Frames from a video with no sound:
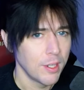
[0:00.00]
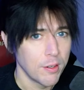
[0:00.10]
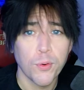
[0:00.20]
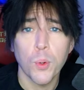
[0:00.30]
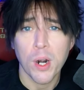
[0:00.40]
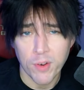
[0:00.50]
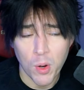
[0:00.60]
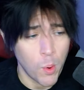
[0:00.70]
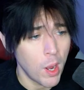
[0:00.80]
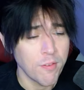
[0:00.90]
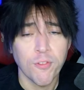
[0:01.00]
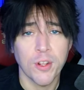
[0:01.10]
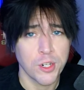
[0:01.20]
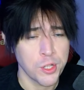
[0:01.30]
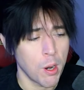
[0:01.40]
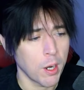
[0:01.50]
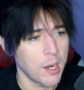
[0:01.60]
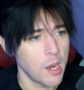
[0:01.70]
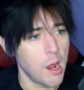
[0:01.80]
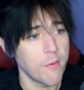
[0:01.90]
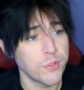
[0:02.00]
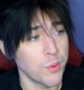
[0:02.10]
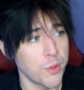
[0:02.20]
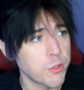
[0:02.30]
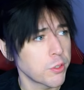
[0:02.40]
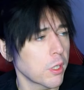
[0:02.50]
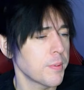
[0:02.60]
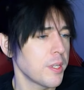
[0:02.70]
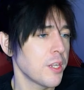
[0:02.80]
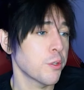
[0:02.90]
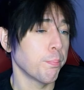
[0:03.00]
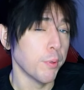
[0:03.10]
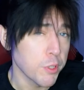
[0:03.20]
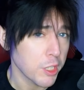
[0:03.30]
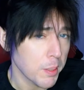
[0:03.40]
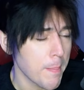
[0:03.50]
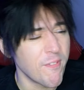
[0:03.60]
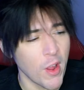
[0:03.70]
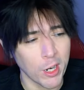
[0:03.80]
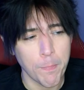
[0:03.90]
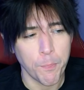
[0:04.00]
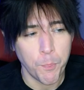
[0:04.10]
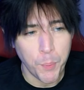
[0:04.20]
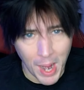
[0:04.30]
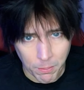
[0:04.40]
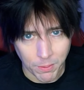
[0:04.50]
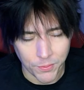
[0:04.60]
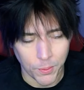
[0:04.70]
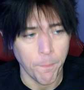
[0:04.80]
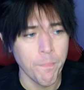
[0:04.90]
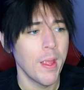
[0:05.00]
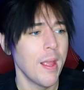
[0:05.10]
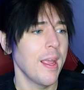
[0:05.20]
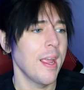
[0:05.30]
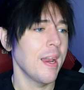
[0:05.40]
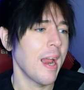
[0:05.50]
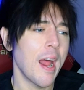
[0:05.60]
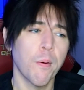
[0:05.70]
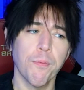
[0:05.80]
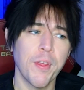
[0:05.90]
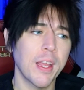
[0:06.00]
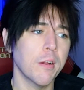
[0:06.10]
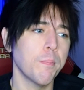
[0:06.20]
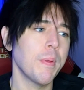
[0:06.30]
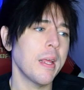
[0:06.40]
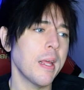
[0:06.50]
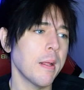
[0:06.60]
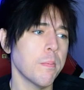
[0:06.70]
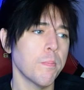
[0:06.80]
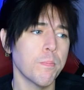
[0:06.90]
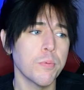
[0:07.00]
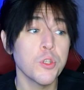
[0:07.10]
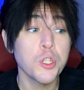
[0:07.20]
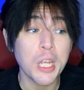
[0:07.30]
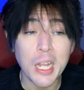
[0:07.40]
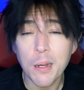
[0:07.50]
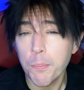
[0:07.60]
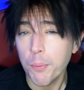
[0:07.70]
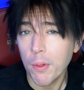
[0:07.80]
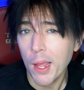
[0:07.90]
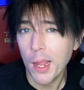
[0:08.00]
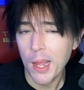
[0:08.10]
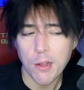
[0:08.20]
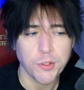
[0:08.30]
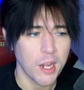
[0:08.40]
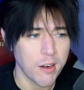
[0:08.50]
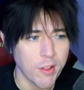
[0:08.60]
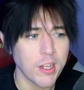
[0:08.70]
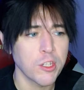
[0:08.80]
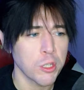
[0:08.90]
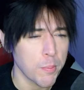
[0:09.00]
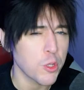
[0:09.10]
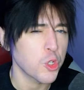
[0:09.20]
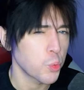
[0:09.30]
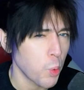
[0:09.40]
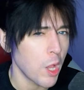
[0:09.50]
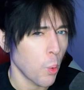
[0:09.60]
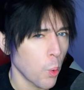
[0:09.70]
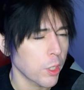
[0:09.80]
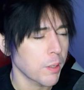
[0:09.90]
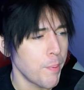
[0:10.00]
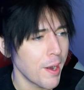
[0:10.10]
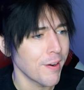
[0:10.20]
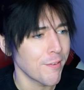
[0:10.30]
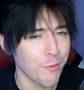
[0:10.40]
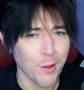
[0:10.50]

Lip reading: for whatever I want and finish the Arcanine off. So in those circumstances, blue is going to be very powerful, and I don't think it'll be seen play outside of like some of the Sweat Lord competitive,